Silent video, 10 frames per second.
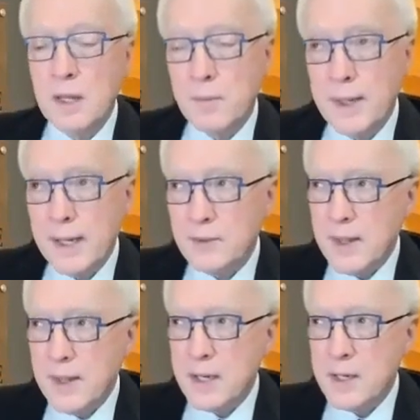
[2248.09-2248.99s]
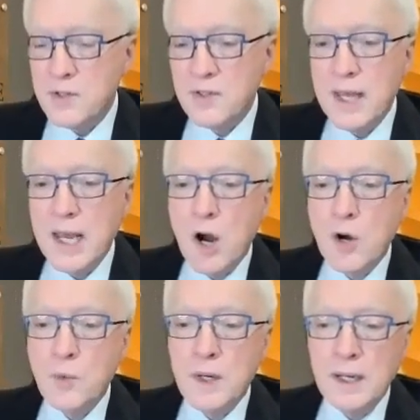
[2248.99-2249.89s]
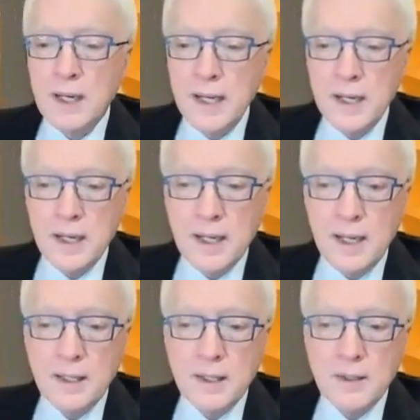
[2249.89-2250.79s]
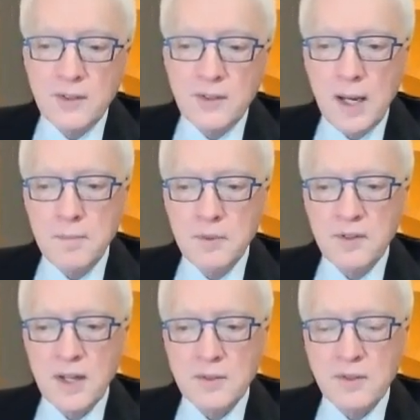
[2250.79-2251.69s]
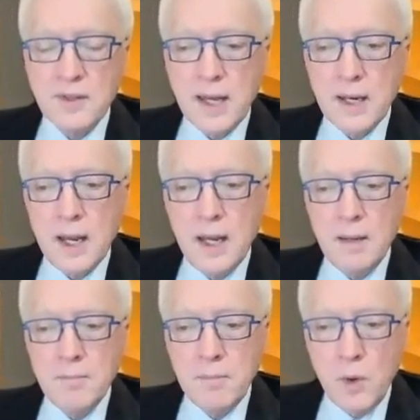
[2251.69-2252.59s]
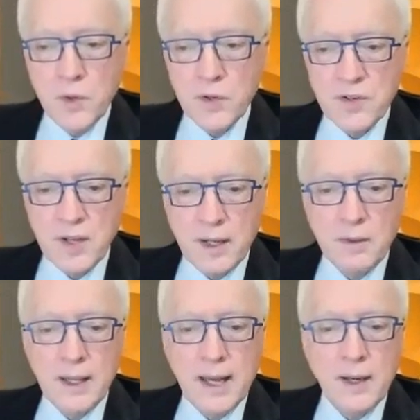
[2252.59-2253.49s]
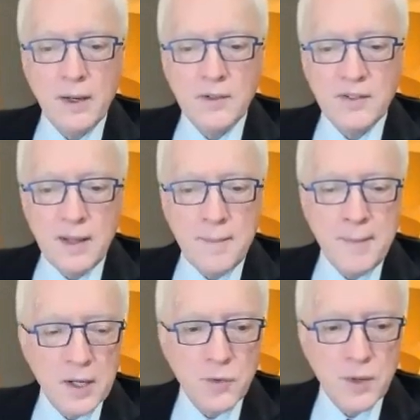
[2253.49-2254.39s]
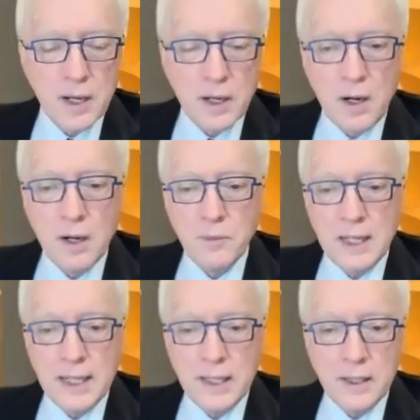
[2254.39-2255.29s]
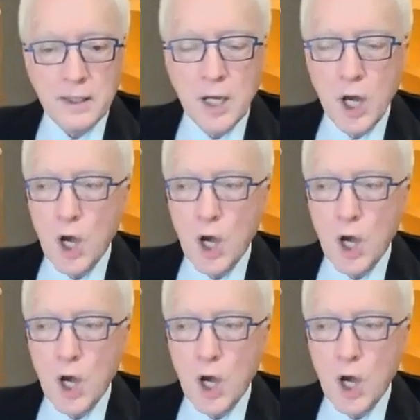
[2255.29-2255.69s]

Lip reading: The way I say that is they are related in the same sense that a motorcycle and a semi-truck are related.